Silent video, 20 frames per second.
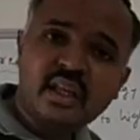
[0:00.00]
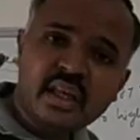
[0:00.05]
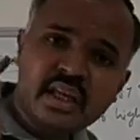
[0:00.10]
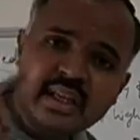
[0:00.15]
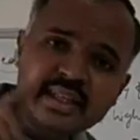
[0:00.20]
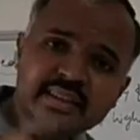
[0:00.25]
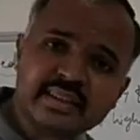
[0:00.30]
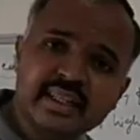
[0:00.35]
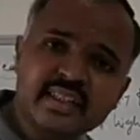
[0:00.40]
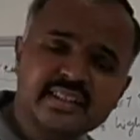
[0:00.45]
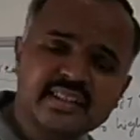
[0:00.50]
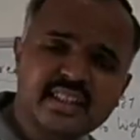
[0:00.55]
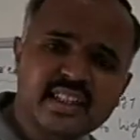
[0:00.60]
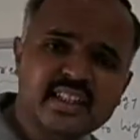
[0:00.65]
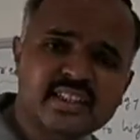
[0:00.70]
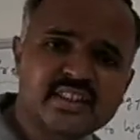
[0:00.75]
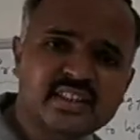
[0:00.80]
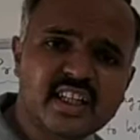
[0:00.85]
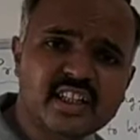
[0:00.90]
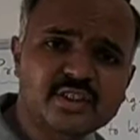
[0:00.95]
and this
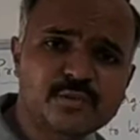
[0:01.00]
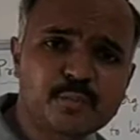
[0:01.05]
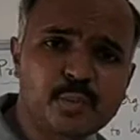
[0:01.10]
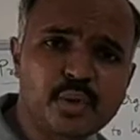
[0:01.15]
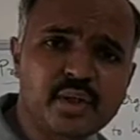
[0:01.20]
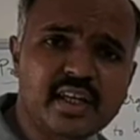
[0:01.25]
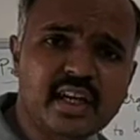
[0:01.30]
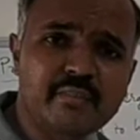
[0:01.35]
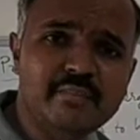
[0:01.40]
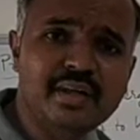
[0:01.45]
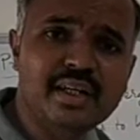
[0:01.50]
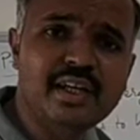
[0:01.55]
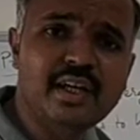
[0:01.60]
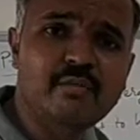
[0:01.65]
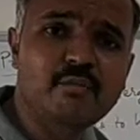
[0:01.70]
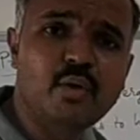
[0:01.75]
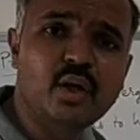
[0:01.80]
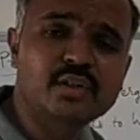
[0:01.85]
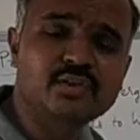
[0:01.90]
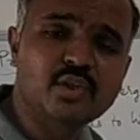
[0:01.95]
distasteful
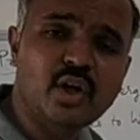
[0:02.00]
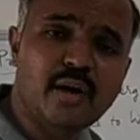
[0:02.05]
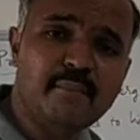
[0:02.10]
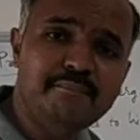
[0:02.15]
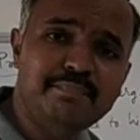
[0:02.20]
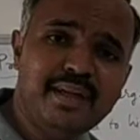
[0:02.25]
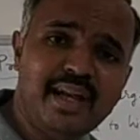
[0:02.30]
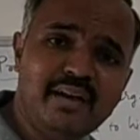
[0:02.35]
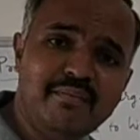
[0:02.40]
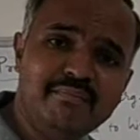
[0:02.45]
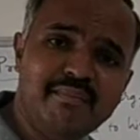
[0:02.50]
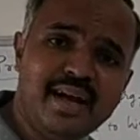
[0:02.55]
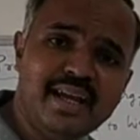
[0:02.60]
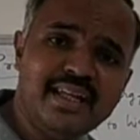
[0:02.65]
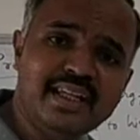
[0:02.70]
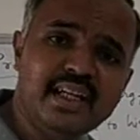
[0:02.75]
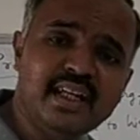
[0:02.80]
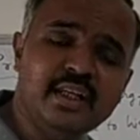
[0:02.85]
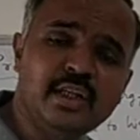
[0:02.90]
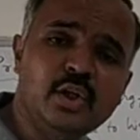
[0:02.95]
chemical was obtained by
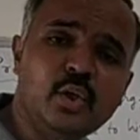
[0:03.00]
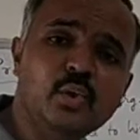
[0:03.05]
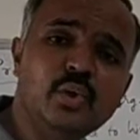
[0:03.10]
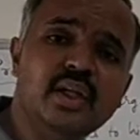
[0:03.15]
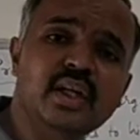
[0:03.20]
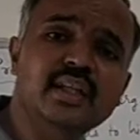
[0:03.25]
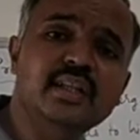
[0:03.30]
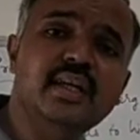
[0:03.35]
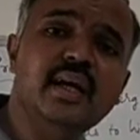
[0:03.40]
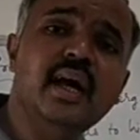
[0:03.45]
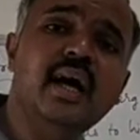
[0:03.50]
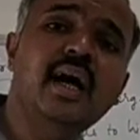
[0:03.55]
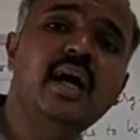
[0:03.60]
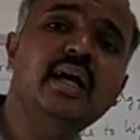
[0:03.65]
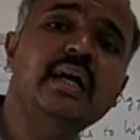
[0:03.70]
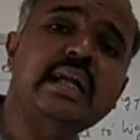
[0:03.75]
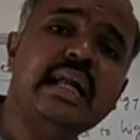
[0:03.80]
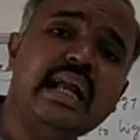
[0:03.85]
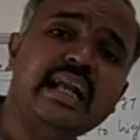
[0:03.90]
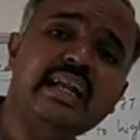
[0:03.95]
it during
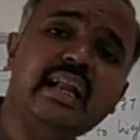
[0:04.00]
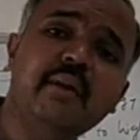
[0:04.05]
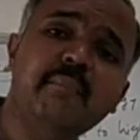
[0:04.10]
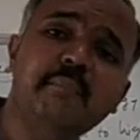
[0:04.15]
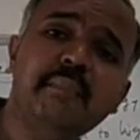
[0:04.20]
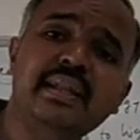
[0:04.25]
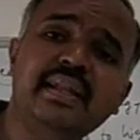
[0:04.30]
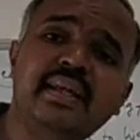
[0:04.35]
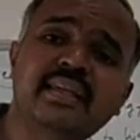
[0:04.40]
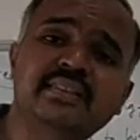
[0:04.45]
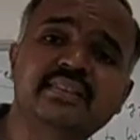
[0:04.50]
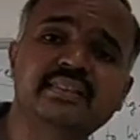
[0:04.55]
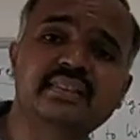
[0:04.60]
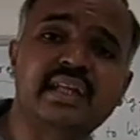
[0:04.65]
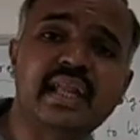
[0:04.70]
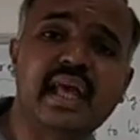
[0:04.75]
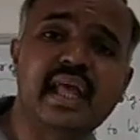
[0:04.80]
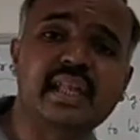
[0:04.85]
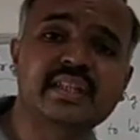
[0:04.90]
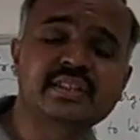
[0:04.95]
the caterpillar
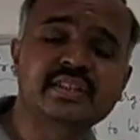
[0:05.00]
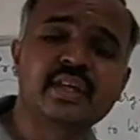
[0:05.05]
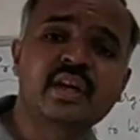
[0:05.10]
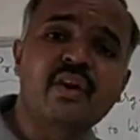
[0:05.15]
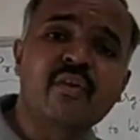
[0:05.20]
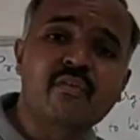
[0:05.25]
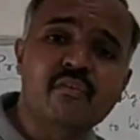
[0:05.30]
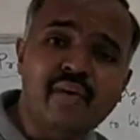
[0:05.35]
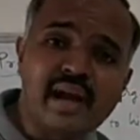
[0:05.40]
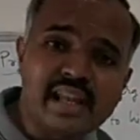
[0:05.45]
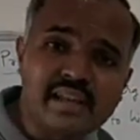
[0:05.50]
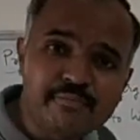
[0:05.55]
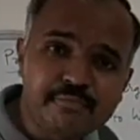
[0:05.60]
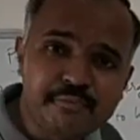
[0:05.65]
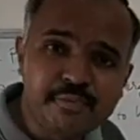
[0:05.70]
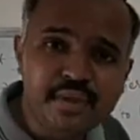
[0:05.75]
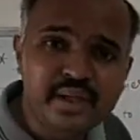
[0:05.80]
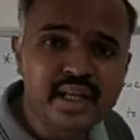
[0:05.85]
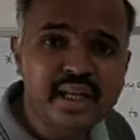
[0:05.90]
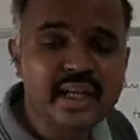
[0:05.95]
stage while
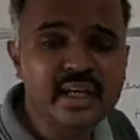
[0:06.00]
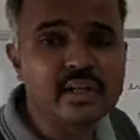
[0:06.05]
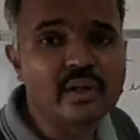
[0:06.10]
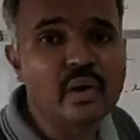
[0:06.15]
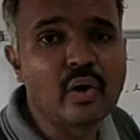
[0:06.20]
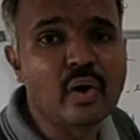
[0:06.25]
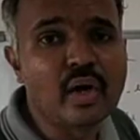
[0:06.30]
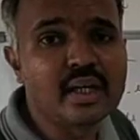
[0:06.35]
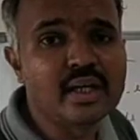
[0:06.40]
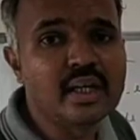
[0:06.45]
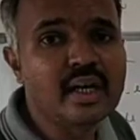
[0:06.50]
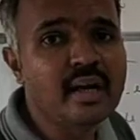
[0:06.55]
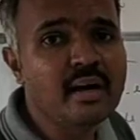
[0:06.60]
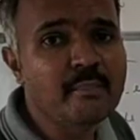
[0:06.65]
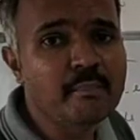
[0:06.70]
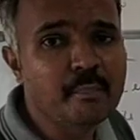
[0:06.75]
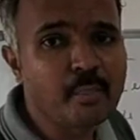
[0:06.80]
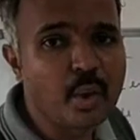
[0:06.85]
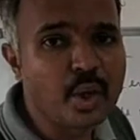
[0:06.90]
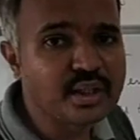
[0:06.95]
feeding on
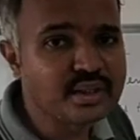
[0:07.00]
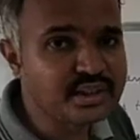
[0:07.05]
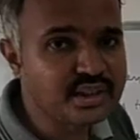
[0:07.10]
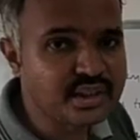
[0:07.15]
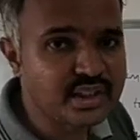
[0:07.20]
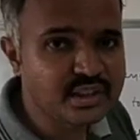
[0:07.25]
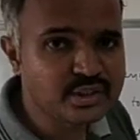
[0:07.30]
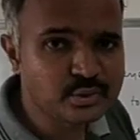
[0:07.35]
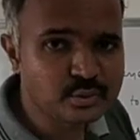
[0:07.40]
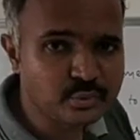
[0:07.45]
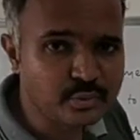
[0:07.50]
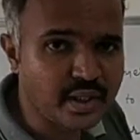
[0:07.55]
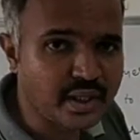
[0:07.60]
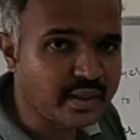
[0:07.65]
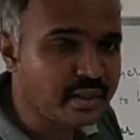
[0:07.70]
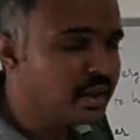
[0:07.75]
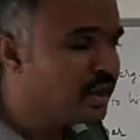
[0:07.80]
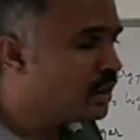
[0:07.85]
a poisonous weed.